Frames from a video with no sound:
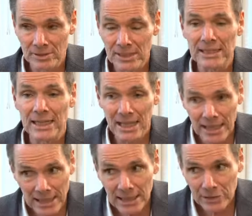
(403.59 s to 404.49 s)
like
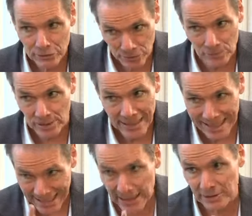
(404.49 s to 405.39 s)
any tool,
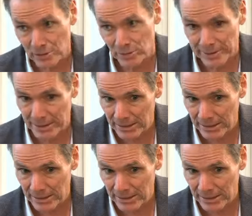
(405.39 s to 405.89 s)
not